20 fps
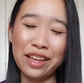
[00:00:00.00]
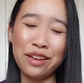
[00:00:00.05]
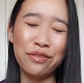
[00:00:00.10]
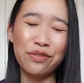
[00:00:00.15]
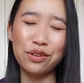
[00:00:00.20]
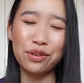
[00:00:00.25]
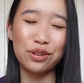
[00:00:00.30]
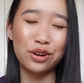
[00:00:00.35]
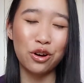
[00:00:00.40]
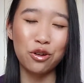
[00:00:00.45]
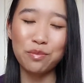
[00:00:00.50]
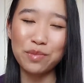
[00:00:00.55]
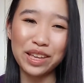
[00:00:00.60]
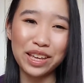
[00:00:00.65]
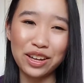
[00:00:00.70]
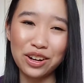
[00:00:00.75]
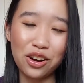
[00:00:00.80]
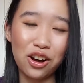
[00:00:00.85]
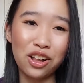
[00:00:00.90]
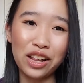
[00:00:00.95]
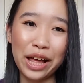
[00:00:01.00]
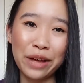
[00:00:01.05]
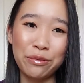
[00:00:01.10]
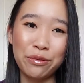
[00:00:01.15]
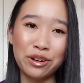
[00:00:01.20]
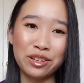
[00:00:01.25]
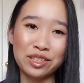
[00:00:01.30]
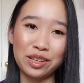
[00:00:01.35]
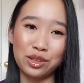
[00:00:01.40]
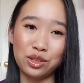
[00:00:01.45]
If you know me at all, I
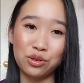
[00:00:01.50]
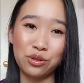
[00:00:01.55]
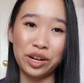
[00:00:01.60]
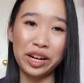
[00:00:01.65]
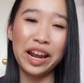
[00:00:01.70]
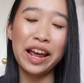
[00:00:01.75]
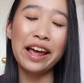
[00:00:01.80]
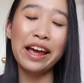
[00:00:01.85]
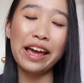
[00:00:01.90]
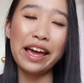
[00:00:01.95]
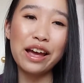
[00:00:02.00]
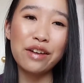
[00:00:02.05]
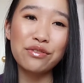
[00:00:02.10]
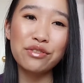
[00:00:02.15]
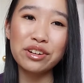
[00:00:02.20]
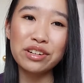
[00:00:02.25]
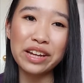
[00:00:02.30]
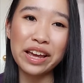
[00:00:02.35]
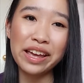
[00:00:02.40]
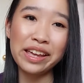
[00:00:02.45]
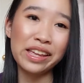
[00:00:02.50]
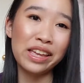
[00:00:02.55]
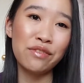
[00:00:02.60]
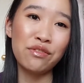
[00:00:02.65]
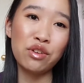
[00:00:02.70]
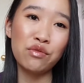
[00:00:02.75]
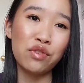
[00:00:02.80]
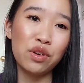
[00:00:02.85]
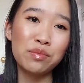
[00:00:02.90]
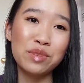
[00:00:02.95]
wear sunscreen every day, even
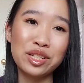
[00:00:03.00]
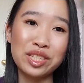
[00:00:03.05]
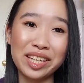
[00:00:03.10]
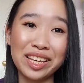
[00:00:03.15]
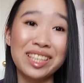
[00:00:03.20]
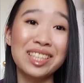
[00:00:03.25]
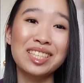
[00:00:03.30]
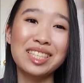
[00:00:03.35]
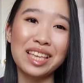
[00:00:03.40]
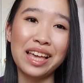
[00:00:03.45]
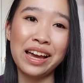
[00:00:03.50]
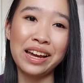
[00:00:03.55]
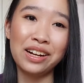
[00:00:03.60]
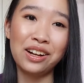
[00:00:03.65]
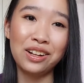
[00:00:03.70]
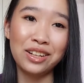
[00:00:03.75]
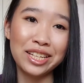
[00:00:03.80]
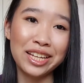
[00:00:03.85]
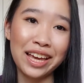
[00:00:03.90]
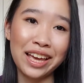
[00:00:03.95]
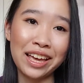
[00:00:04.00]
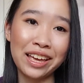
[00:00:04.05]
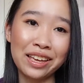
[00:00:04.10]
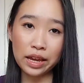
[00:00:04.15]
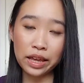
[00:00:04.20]
if I'm just inside all day.